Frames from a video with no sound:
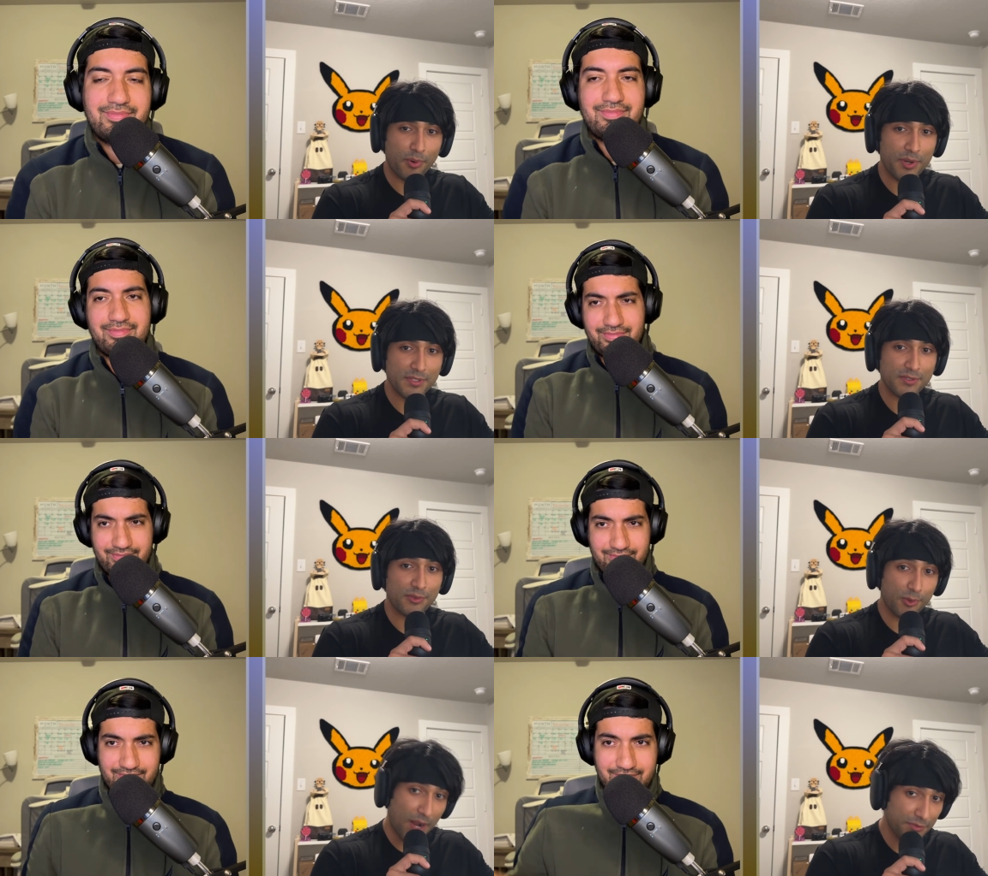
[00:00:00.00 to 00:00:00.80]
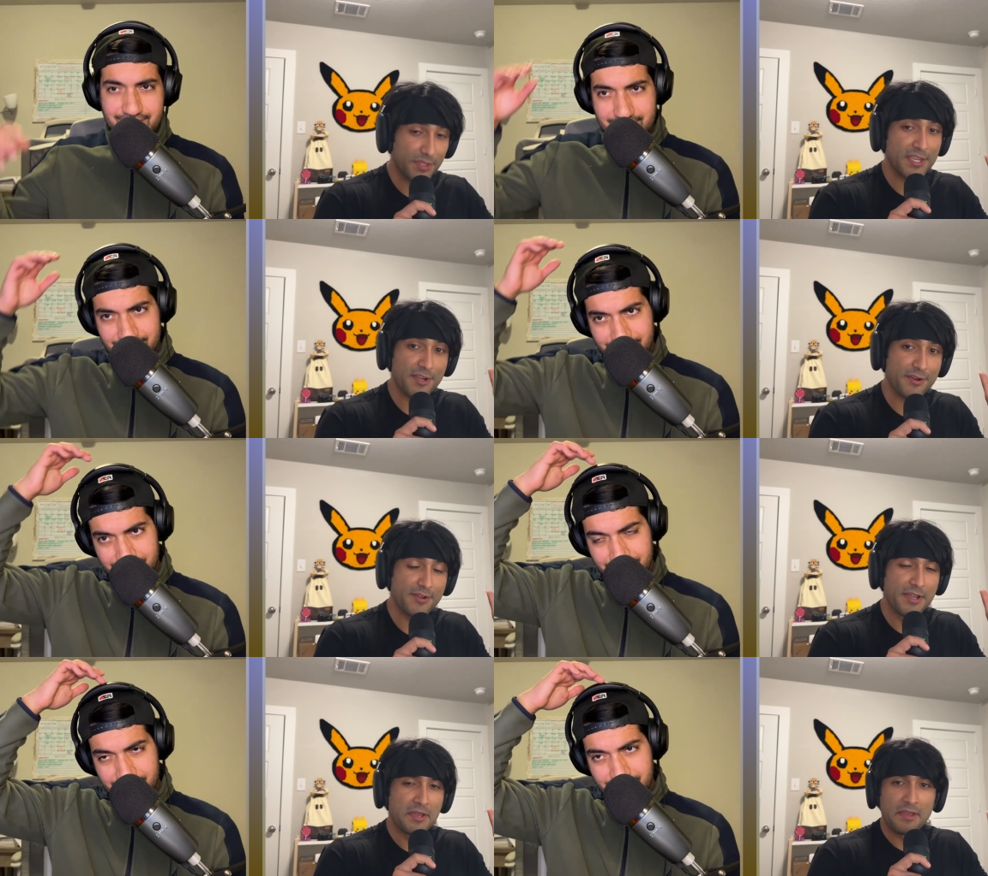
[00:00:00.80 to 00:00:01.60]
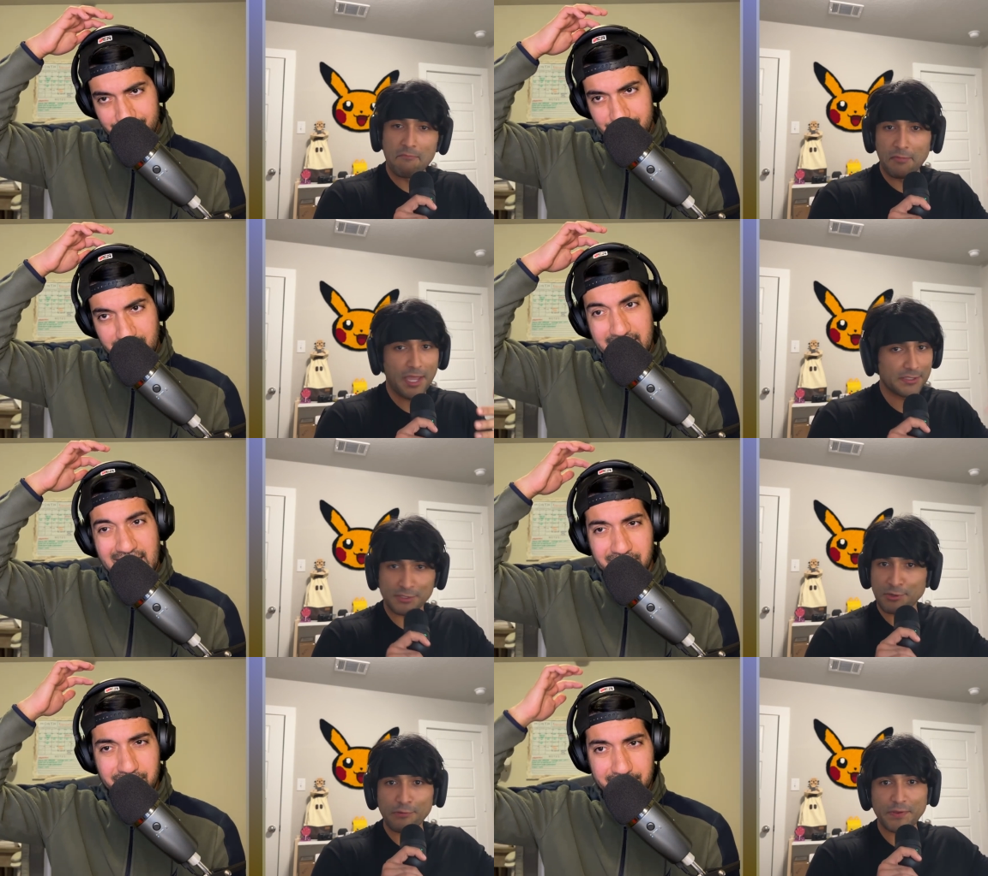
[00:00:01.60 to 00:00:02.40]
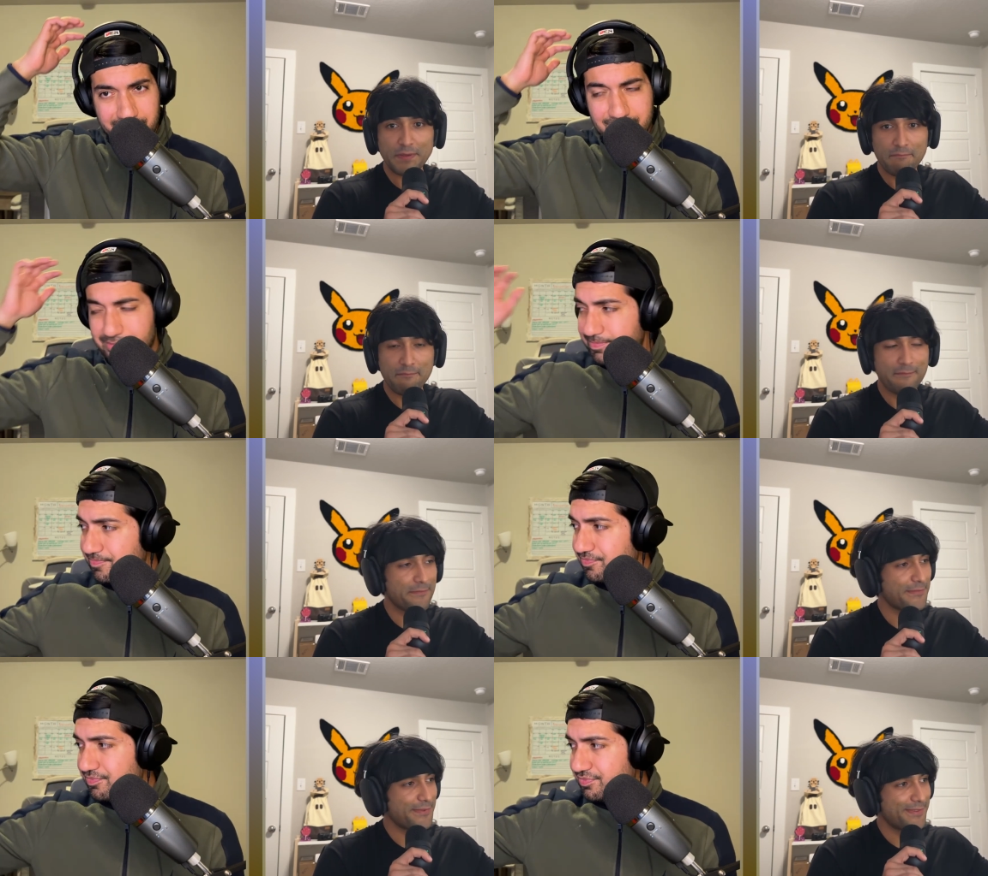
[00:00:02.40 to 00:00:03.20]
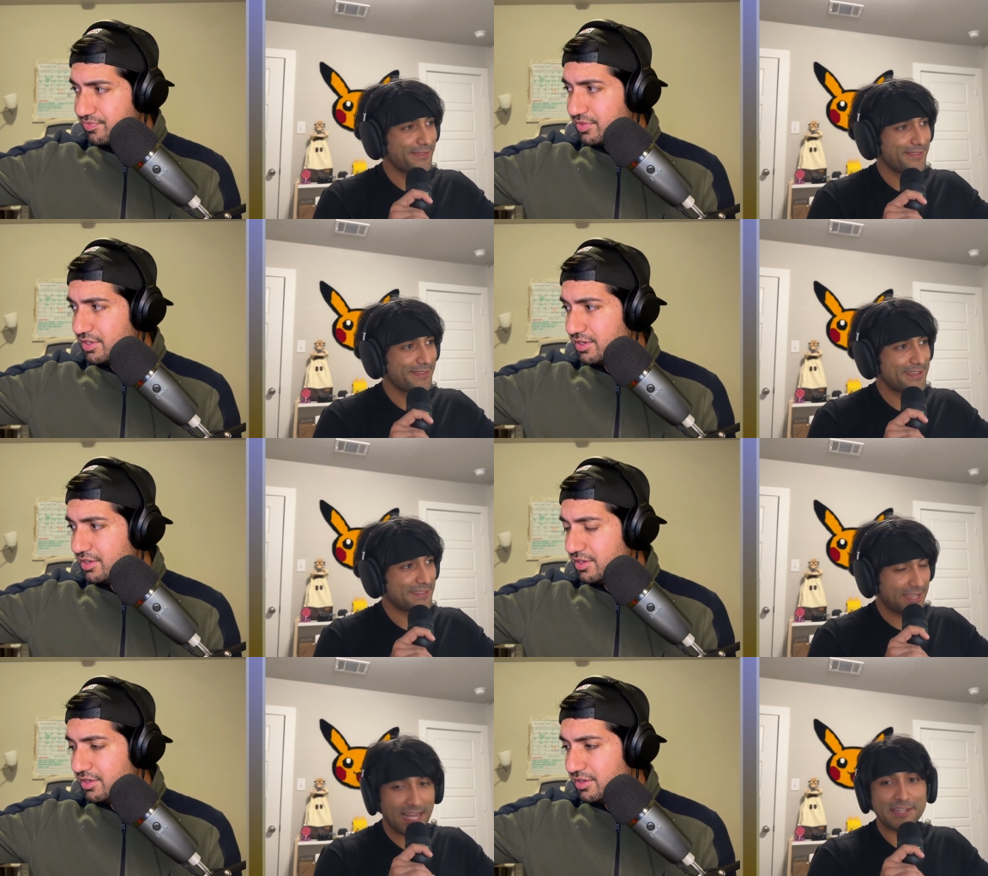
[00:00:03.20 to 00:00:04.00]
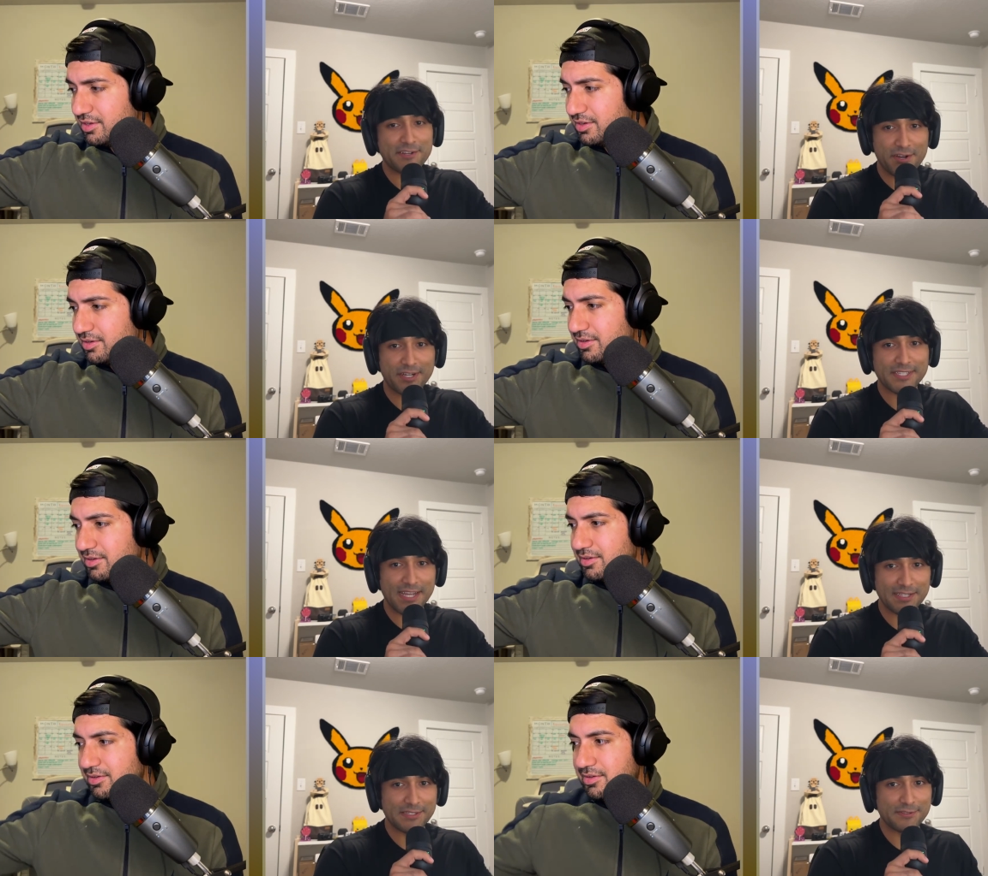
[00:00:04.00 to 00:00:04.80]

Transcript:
Speaker 1: points throughout the year gets the calendar trophy. year. The calendar year, exactly.